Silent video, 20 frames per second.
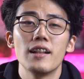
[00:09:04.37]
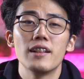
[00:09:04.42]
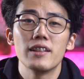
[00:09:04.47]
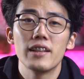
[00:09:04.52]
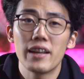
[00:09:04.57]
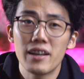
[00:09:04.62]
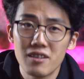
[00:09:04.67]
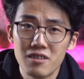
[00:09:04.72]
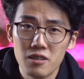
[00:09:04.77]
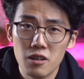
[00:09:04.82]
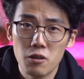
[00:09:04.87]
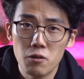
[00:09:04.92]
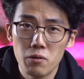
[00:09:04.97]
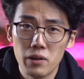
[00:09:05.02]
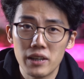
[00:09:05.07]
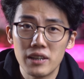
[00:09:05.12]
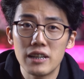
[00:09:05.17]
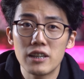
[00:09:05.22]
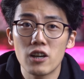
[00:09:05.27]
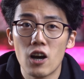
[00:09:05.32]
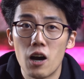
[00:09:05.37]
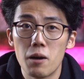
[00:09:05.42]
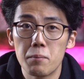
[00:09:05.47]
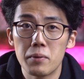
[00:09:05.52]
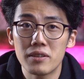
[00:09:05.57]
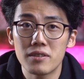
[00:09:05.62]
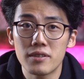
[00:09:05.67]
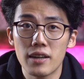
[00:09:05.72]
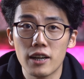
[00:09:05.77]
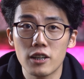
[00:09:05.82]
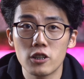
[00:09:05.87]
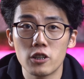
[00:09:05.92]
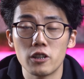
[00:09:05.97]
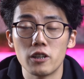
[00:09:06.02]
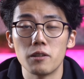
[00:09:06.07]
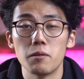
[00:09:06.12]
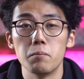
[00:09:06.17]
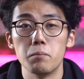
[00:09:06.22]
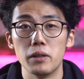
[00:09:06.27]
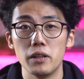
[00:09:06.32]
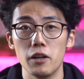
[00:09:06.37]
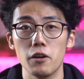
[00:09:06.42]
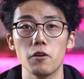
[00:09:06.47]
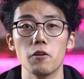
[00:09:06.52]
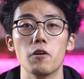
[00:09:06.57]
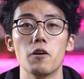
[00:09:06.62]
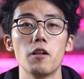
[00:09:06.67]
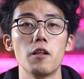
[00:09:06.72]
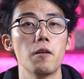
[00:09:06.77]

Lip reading: Let us know in the comment section below.